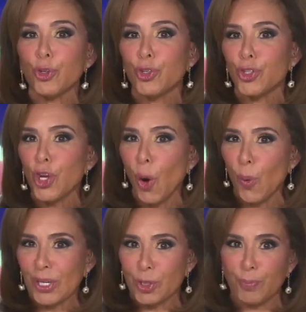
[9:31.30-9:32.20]
you're
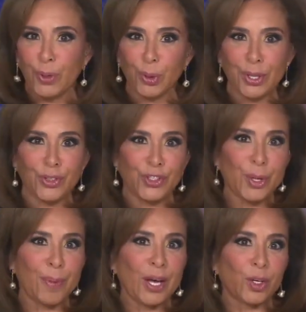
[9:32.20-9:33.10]
so experienced
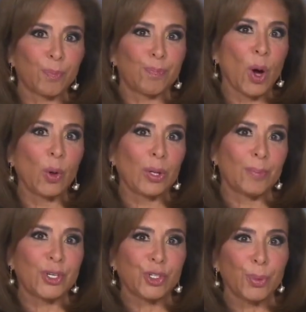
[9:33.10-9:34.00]
about
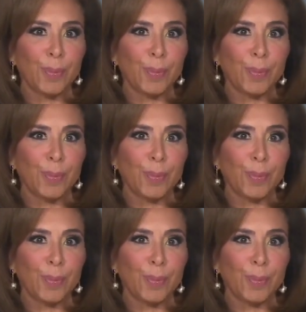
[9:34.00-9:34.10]
Ebola, Mr.